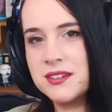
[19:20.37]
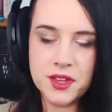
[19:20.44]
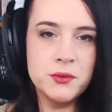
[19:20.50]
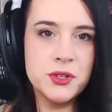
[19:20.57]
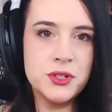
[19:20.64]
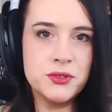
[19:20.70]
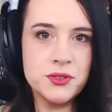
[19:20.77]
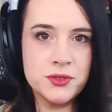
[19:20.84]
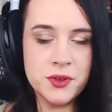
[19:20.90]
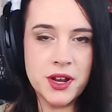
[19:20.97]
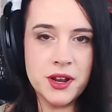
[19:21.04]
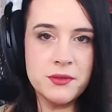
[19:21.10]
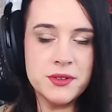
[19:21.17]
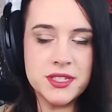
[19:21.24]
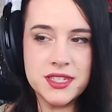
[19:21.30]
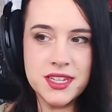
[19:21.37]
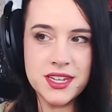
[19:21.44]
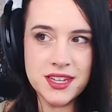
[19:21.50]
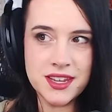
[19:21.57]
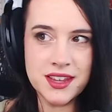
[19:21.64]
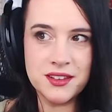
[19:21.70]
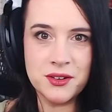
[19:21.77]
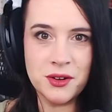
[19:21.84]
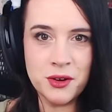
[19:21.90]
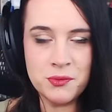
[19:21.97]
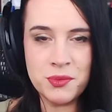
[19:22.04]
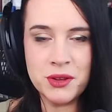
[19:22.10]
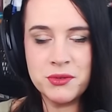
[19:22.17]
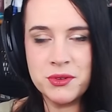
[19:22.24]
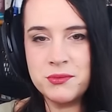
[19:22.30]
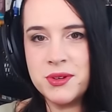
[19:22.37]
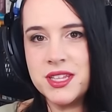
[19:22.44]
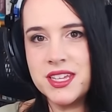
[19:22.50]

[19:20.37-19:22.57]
which was what I was thinking and hoping would be the